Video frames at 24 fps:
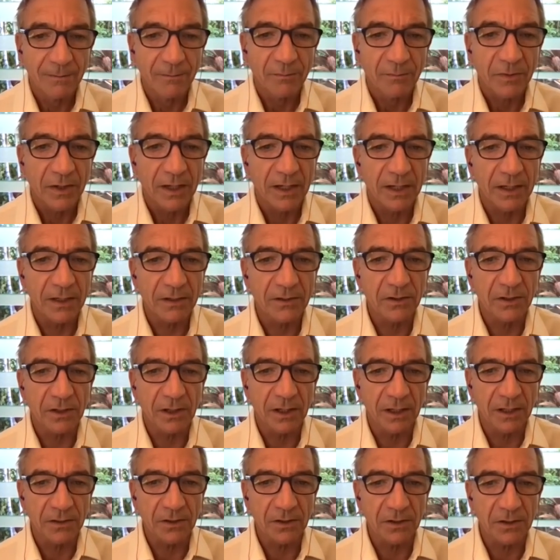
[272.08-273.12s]

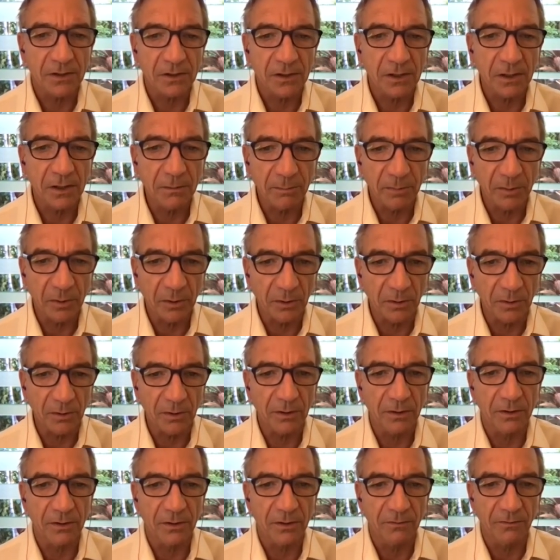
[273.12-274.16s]
It's a simple
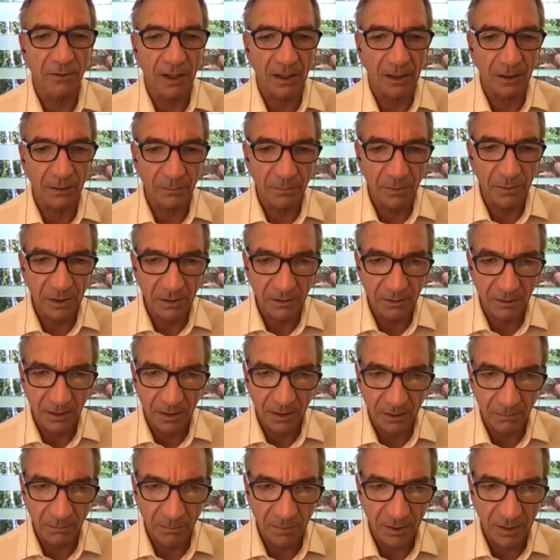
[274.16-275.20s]
development,
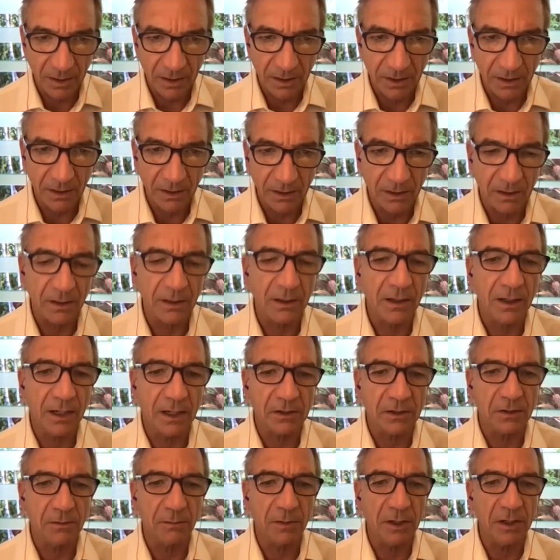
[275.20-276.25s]
in my
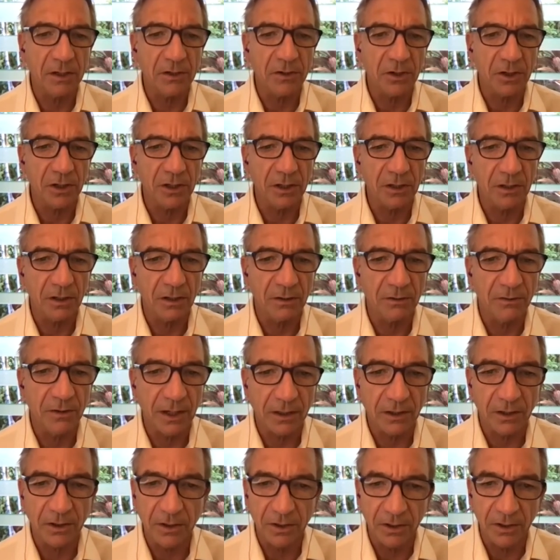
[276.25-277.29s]
estimation, that
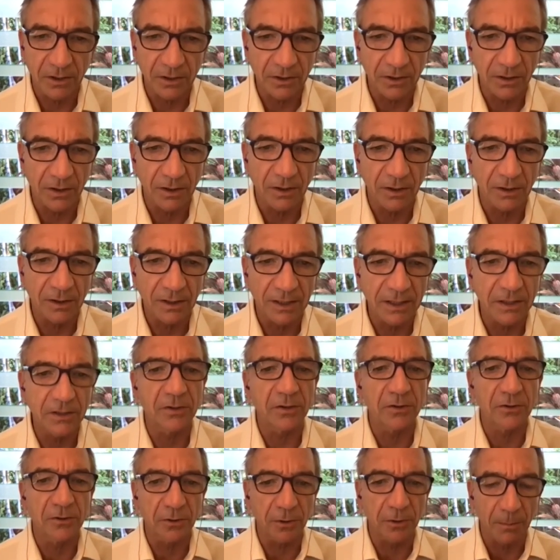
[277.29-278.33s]
could lead to
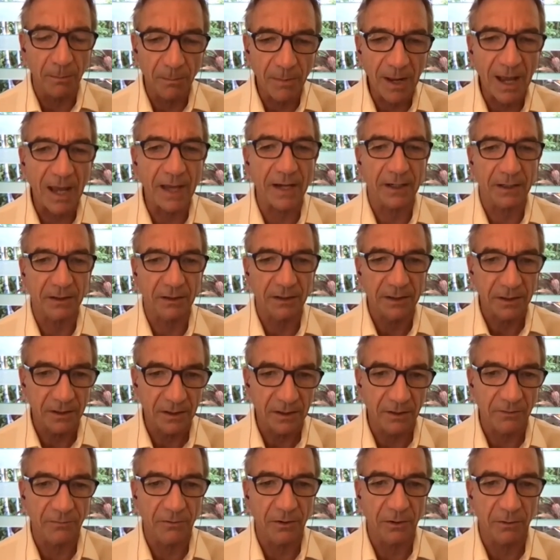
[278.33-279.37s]
dramatically
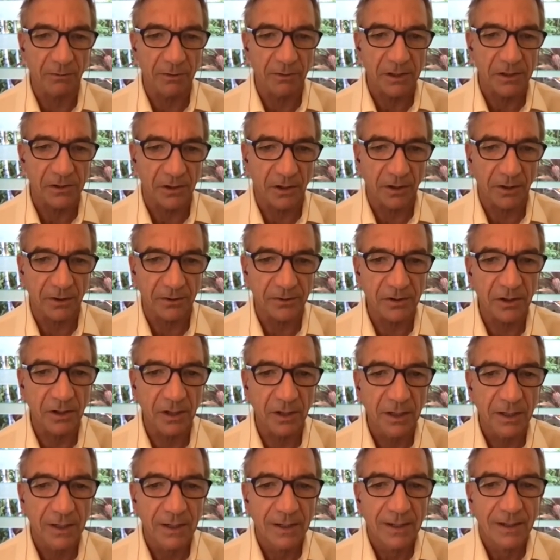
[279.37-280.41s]
different results.
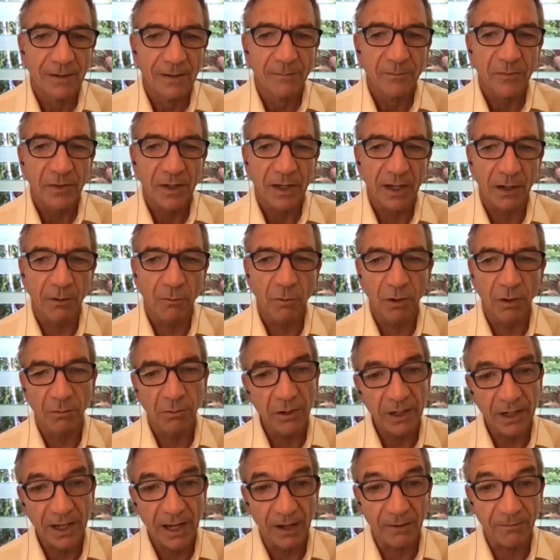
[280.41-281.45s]
And what we
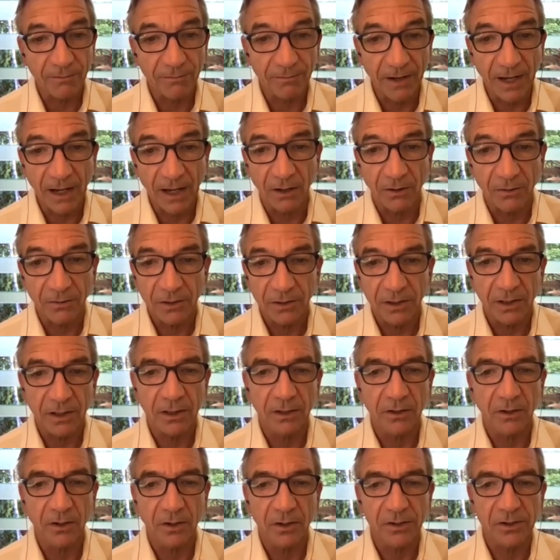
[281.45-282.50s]
have found in
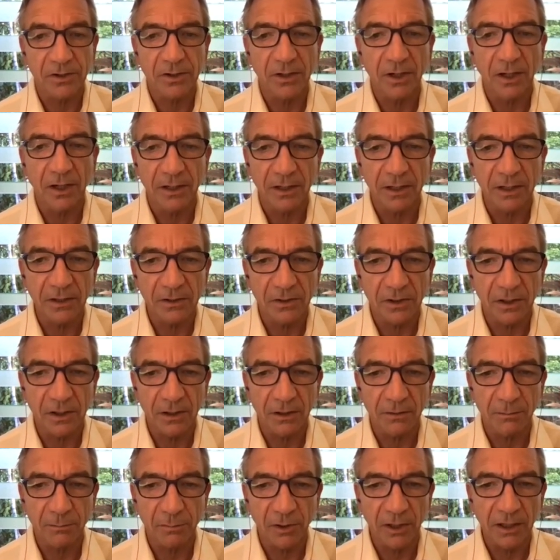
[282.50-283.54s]
our studies, in the
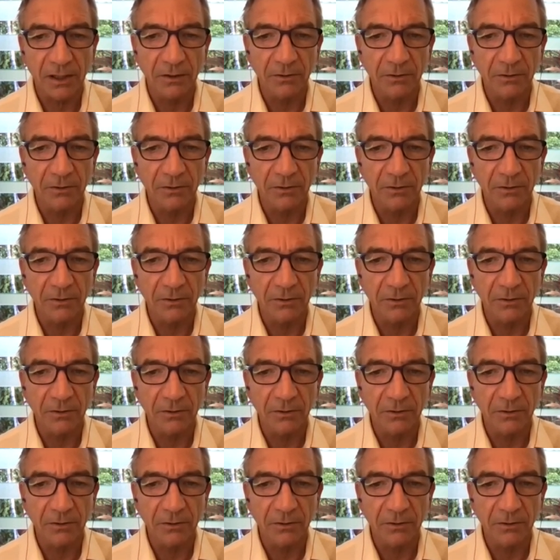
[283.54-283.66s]
Prelude